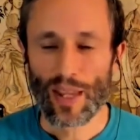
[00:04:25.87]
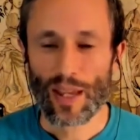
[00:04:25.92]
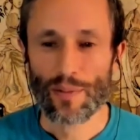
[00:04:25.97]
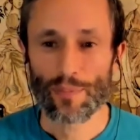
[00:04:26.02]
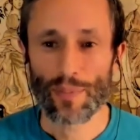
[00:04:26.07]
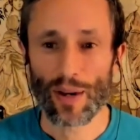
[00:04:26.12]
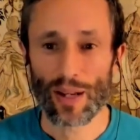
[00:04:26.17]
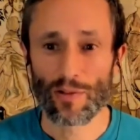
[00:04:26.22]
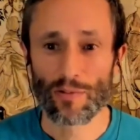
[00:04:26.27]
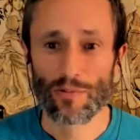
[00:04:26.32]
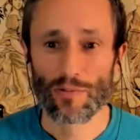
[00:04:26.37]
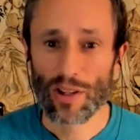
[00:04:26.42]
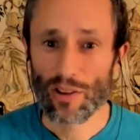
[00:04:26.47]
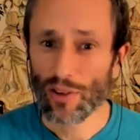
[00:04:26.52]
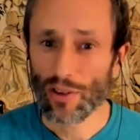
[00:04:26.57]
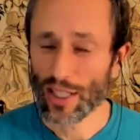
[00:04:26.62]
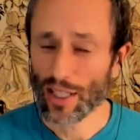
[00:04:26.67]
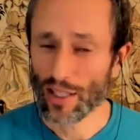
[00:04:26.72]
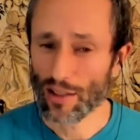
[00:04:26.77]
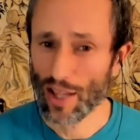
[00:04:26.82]
But
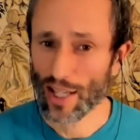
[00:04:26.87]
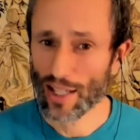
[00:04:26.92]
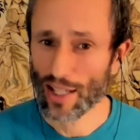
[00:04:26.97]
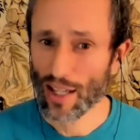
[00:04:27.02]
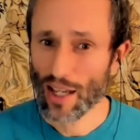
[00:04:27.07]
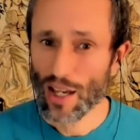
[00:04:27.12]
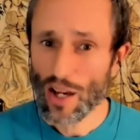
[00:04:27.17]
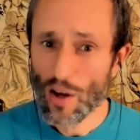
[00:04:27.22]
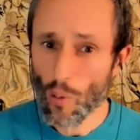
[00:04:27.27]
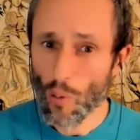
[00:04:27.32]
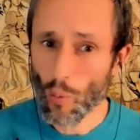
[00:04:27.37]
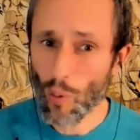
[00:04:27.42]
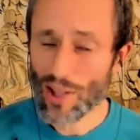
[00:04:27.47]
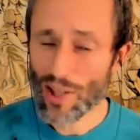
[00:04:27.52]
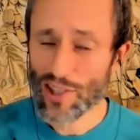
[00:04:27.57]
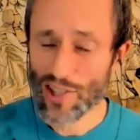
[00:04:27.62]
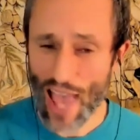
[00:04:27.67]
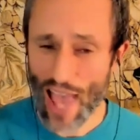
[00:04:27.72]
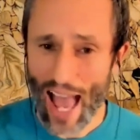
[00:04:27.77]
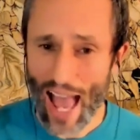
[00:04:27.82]
really, like,
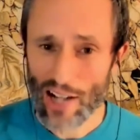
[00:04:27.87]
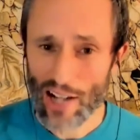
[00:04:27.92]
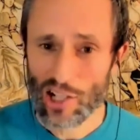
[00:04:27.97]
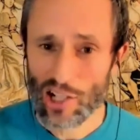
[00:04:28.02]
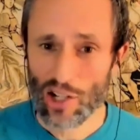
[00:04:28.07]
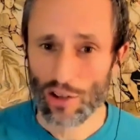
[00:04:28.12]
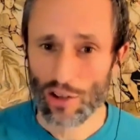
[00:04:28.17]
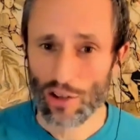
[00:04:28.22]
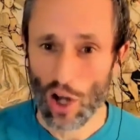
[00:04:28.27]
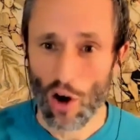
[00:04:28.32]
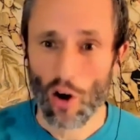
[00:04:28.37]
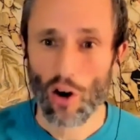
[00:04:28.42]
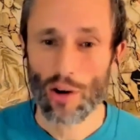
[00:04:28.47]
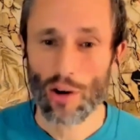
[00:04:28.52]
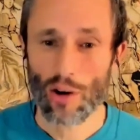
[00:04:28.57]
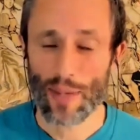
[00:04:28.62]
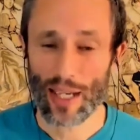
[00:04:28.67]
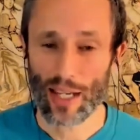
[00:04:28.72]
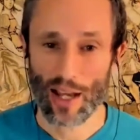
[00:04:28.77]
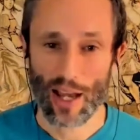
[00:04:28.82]
what's actually
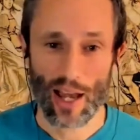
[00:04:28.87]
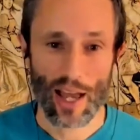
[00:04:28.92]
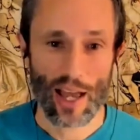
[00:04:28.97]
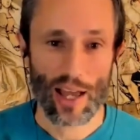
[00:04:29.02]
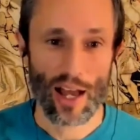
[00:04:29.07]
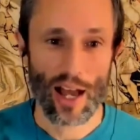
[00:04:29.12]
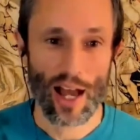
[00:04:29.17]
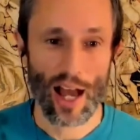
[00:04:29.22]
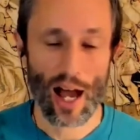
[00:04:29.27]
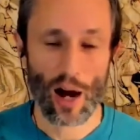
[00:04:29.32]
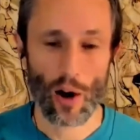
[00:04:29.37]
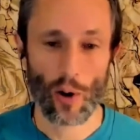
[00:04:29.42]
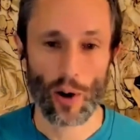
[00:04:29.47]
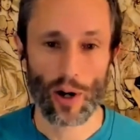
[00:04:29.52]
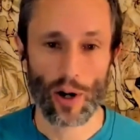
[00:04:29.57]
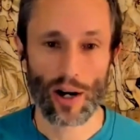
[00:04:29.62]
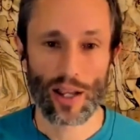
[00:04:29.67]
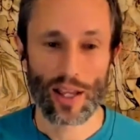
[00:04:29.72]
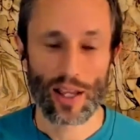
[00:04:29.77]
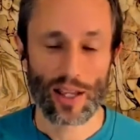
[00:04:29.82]
harming
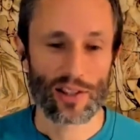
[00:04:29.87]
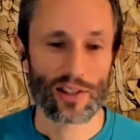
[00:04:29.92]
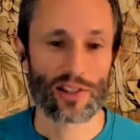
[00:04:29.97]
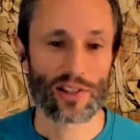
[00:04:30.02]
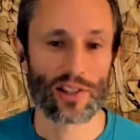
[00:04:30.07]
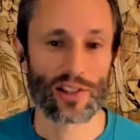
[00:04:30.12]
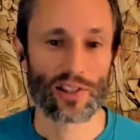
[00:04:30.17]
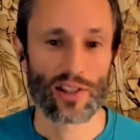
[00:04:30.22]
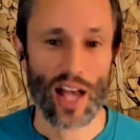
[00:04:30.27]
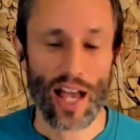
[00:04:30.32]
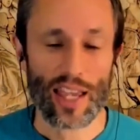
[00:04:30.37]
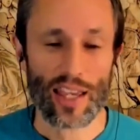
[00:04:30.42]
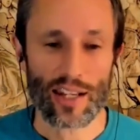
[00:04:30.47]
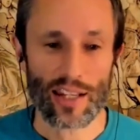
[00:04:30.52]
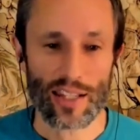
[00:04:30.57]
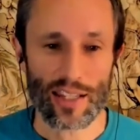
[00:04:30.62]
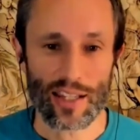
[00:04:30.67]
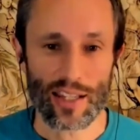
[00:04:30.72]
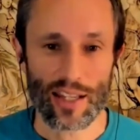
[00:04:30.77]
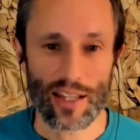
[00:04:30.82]
our
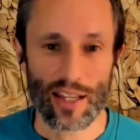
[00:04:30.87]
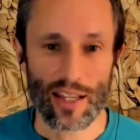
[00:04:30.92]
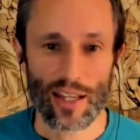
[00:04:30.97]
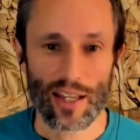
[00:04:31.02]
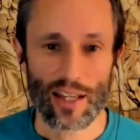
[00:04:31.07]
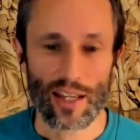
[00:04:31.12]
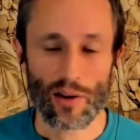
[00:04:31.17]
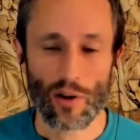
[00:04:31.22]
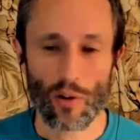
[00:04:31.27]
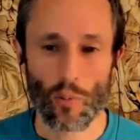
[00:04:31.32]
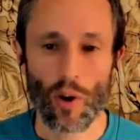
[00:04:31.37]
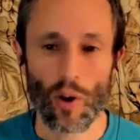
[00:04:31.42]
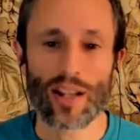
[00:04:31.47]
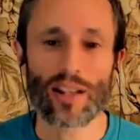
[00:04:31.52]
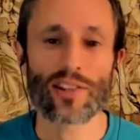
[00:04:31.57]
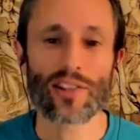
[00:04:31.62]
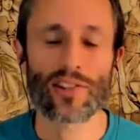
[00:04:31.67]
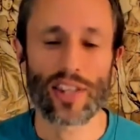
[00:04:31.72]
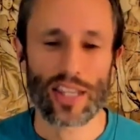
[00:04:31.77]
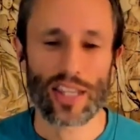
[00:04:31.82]
society? What
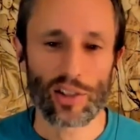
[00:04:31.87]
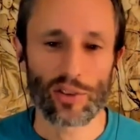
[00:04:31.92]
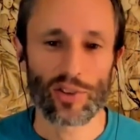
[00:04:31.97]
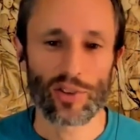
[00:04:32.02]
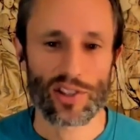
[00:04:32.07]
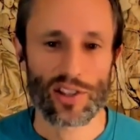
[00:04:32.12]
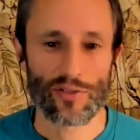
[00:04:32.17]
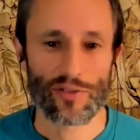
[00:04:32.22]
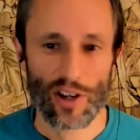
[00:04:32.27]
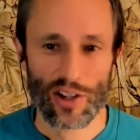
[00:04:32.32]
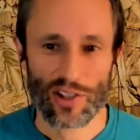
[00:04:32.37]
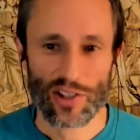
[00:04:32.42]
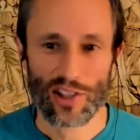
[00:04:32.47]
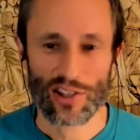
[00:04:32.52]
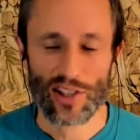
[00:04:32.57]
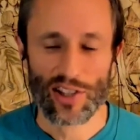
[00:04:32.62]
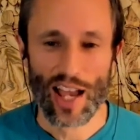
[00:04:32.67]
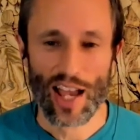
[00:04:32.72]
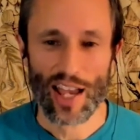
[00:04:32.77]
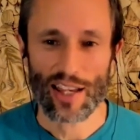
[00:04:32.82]
is the illness of our
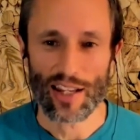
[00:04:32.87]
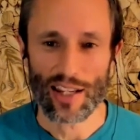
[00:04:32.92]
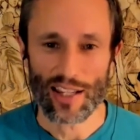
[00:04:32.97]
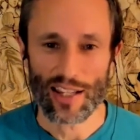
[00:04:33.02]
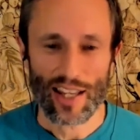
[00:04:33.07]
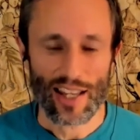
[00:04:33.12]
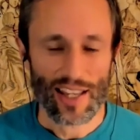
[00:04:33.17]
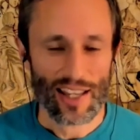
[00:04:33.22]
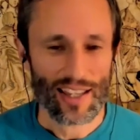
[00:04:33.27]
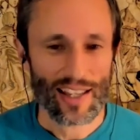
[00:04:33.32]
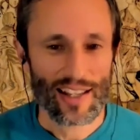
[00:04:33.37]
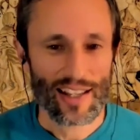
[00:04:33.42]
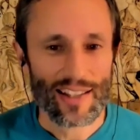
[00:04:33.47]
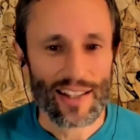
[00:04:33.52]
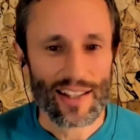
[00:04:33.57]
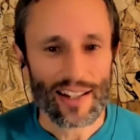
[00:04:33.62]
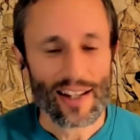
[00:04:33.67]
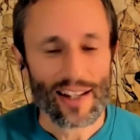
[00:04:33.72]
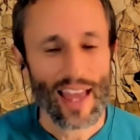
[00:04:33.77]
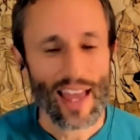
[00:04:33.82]
society? Is
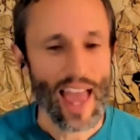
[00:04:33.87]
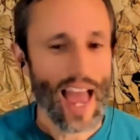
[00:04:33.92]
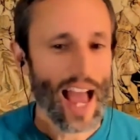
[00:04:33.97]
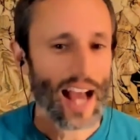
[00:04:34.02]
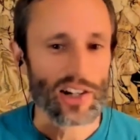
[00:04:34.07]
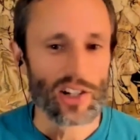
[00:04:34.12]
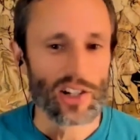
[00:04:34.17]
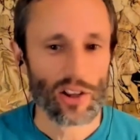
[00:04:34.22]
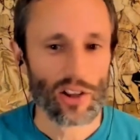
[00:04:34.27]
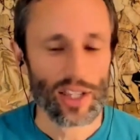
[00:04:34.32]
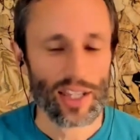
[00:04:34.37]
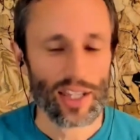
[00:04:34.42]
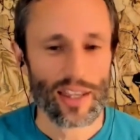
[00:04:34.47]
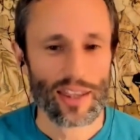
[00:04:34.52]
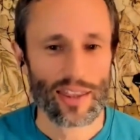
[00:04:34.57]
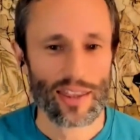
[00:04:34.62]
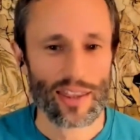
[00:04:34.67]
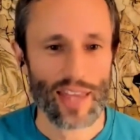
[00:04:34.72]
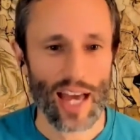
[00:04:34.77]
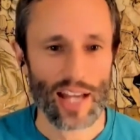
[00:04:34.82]
it actually
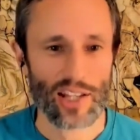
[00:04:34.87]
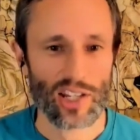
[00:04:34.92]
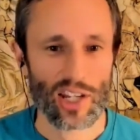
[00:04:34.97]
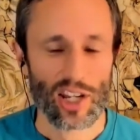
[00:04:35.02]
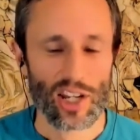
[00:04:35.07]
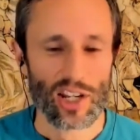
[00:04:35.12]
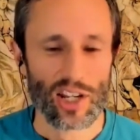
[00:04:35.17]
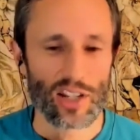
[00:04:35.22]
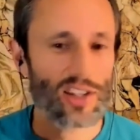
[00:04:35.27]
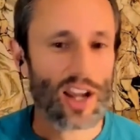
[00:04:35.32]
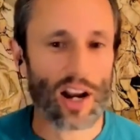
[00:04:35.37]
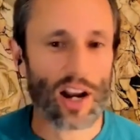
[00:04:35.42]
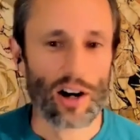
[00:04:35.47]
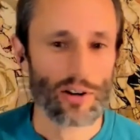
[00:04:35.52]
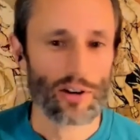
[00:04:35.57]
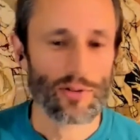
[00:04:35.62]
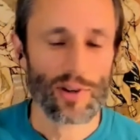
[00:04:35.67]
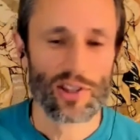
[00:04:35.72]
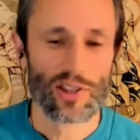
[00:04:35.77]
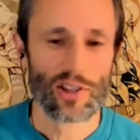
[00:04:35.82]
that
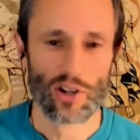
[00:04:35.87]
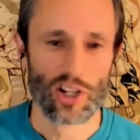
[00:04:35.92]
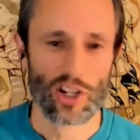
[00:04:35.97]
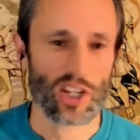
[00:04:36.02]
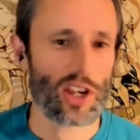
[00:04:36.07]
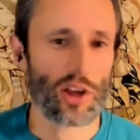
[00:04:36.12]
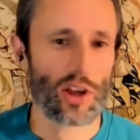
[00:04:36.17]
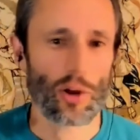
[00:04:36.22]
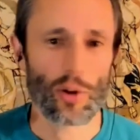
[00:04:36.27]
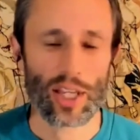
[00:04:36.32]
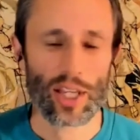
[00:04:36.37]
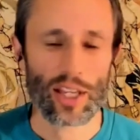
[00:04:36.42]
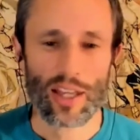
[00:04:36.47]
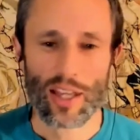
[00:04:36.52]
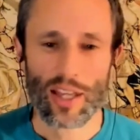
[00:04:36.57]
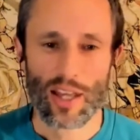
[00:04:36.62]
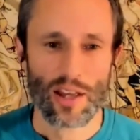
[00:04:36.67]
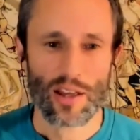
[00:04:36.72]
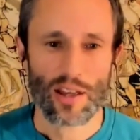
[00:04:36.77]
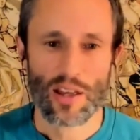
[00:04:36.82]
terrorists are killing
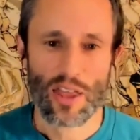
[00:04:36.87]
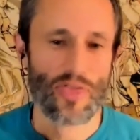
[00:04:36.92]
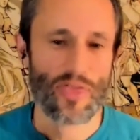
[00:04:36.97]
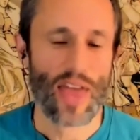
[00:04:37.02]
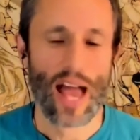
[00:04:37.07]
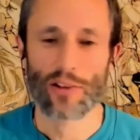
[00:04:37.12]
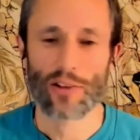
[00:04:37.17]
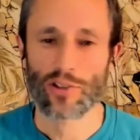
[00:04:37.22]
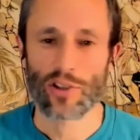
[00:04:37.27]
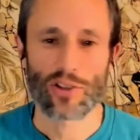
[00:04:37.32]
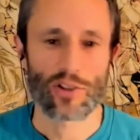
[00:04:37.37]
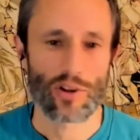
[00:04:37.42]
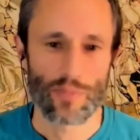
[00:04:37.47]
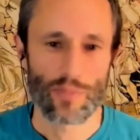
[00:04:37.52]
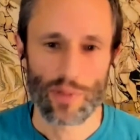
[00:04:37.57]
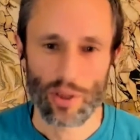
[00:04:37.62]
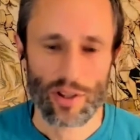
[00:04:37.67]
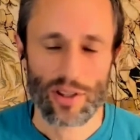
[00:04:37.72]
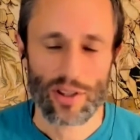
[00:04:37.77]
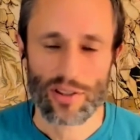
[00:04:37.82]
thousands or
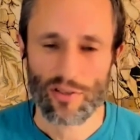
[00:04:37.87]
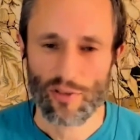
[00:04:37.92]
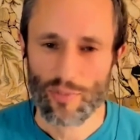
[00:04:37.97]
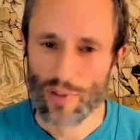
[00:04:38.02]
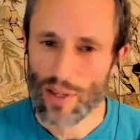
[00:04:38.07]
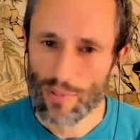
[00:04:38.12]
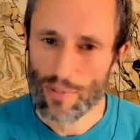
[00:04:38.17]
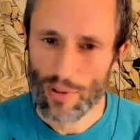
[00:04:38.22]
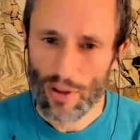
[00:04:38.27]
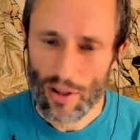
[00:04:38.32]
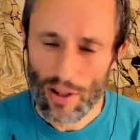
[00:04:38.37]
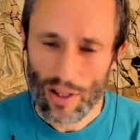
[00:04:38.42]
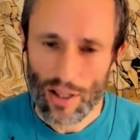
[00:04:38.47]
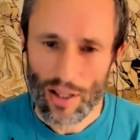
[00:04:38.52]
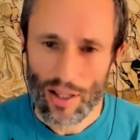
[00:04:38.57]
millions of people?